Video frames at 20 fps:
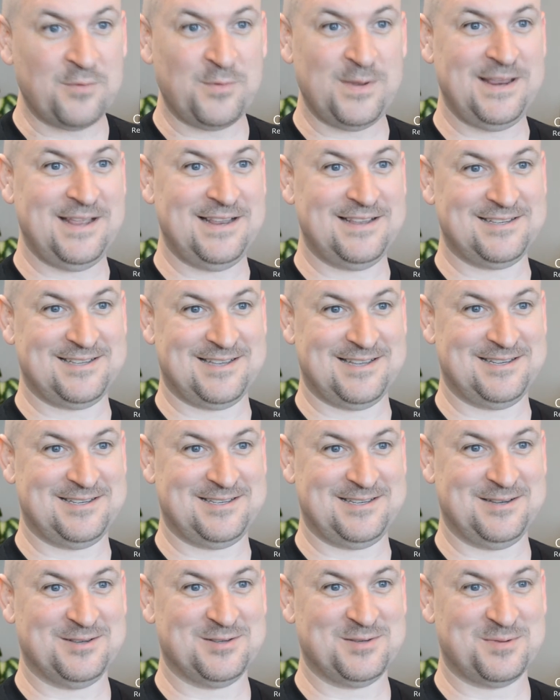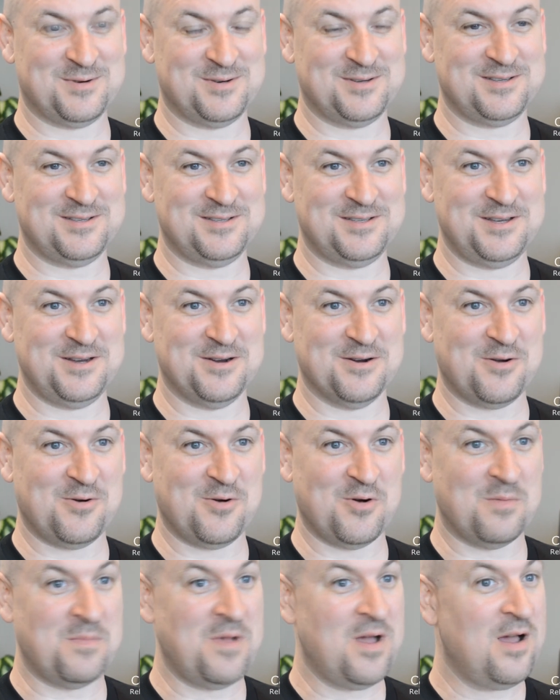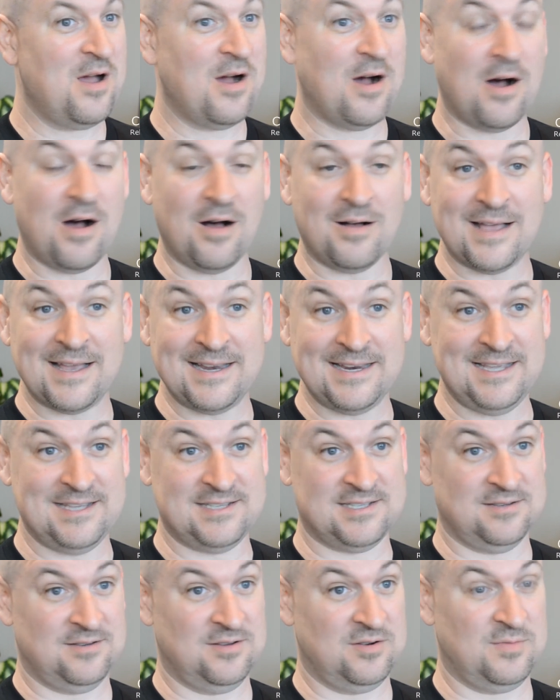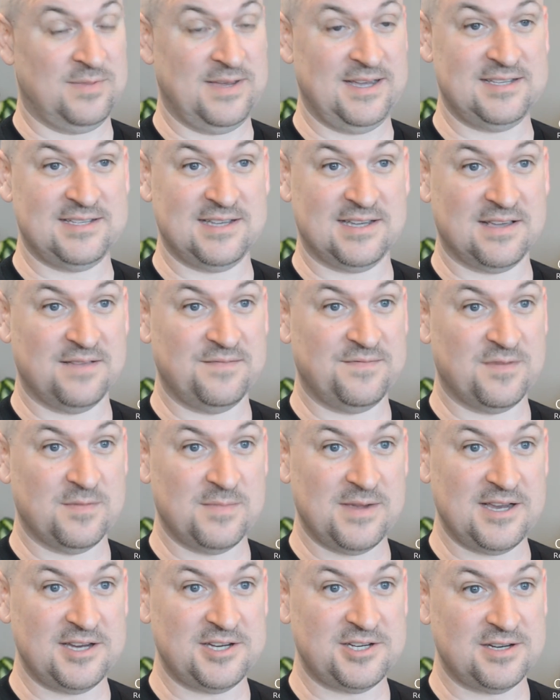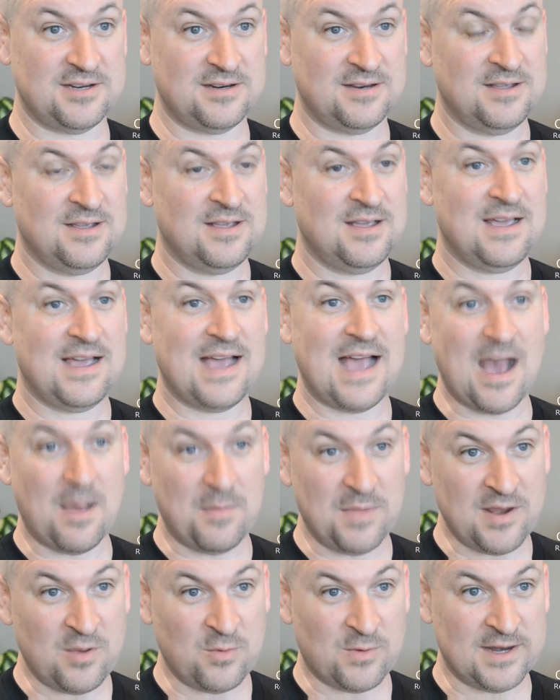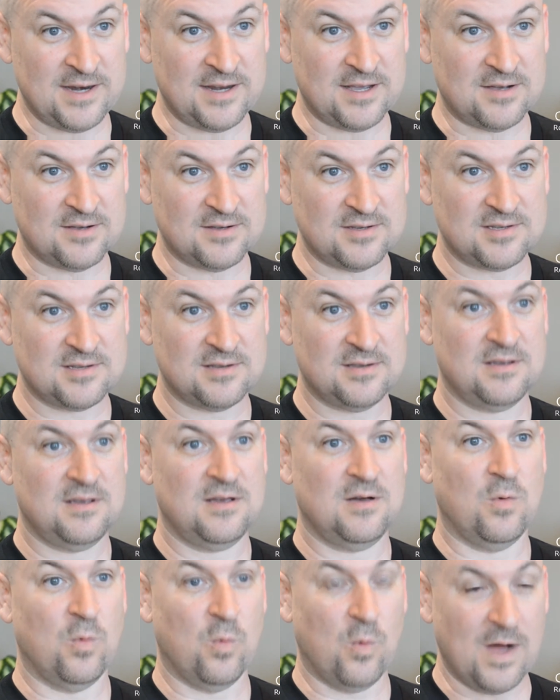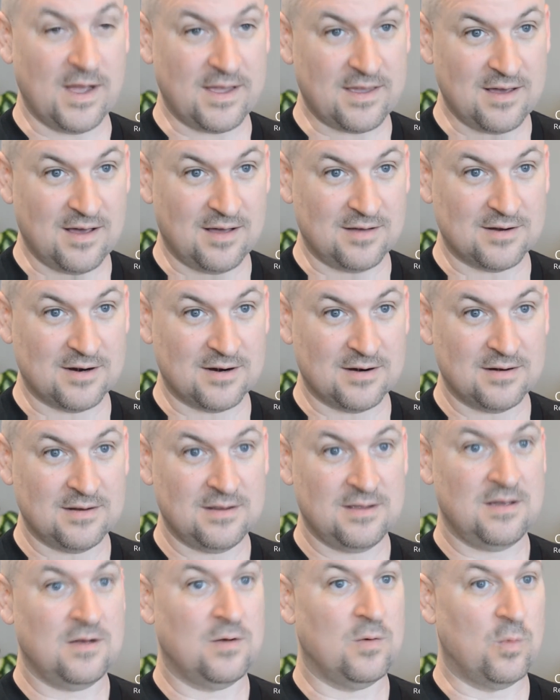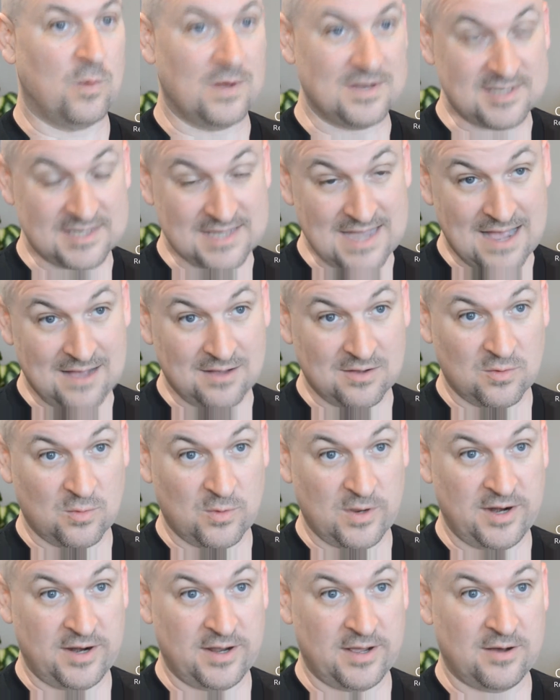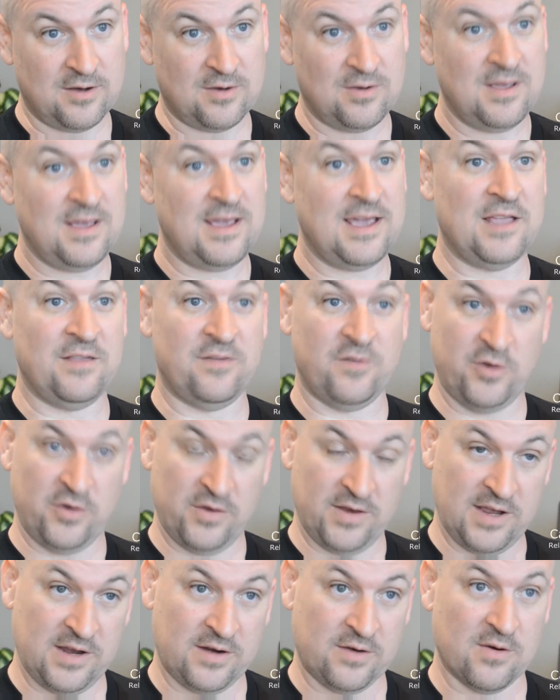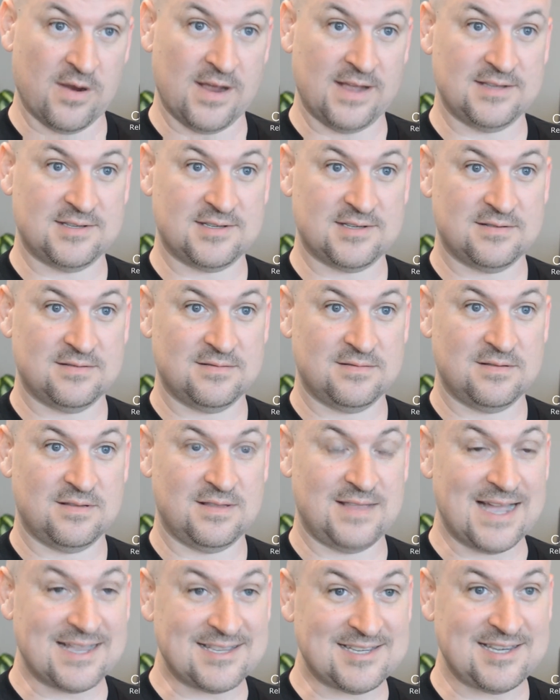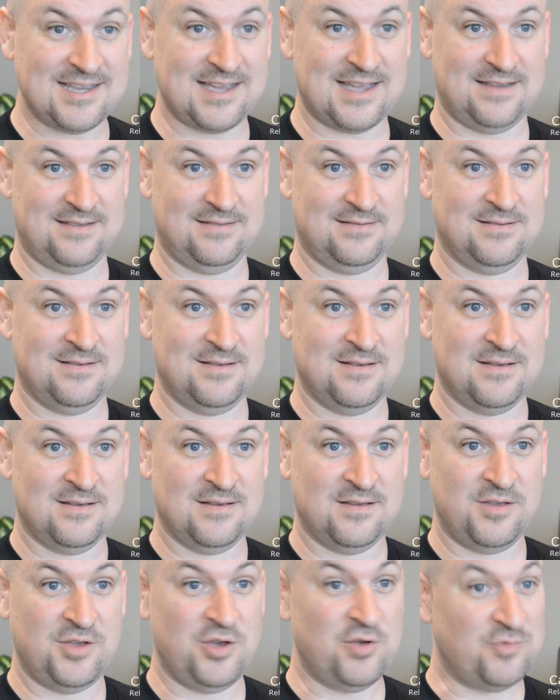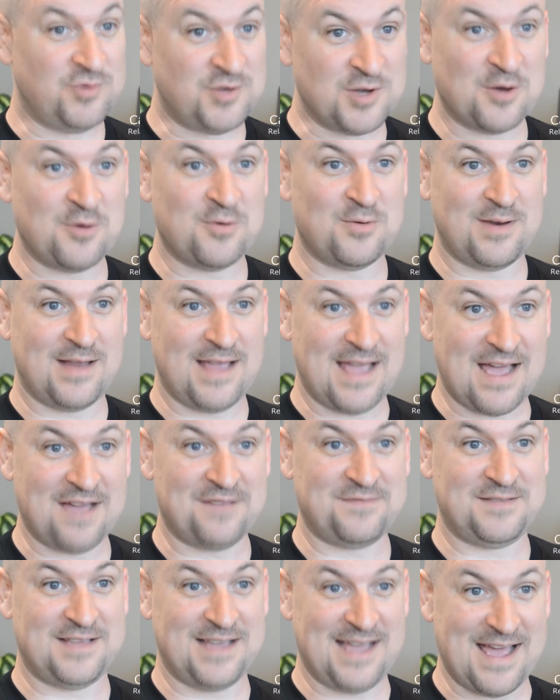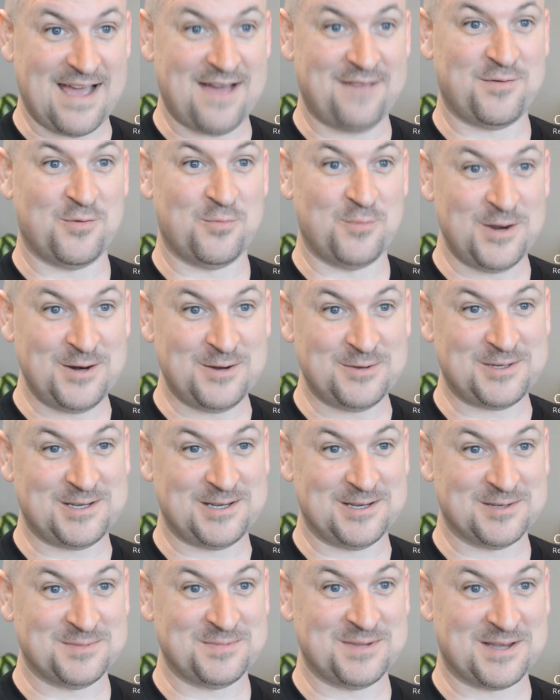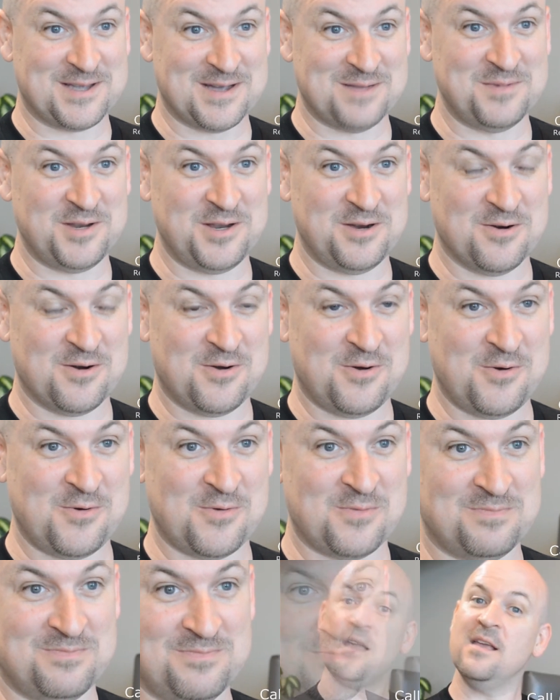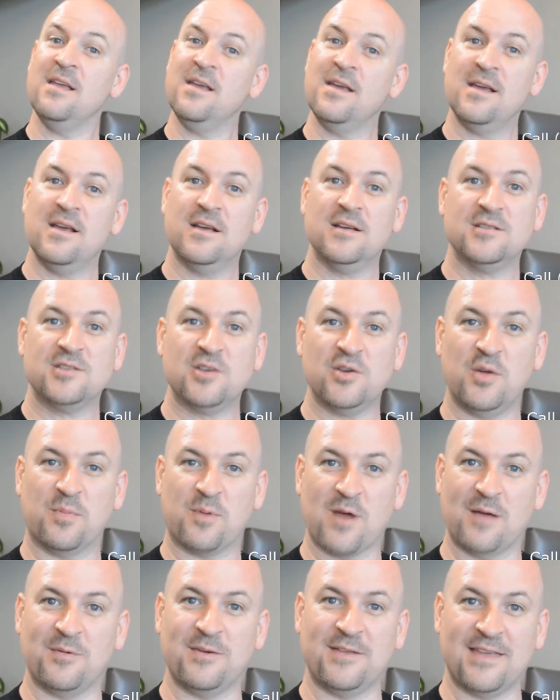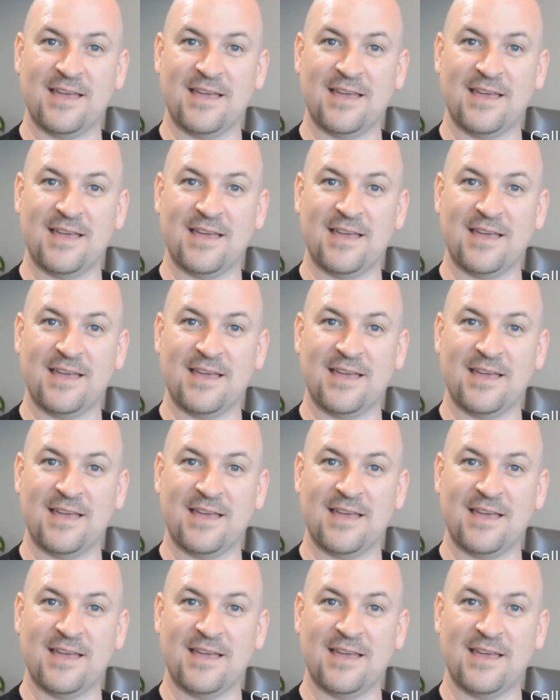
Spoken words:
do we need to send a salesperson to your home? All I need is a little basic information. How many windows, what color, what style of window, and do you need grids? That's it. You don't have to have a window salesman come to your home. So you're probably